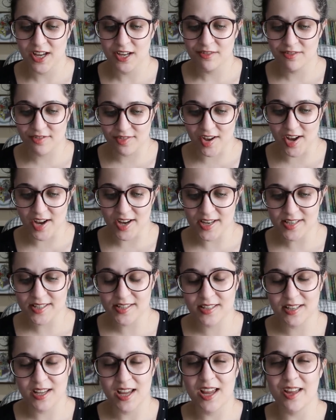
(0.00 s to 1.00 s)

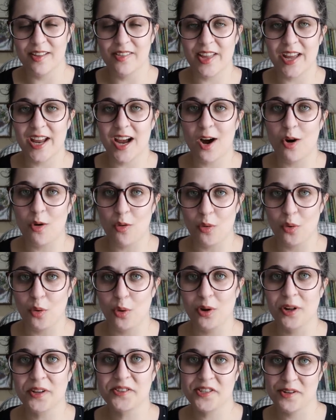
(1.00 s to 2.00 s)
First, they are
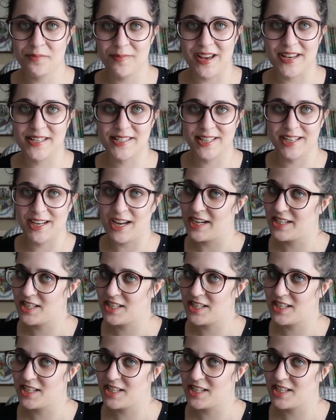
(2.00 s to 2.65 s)
all domestic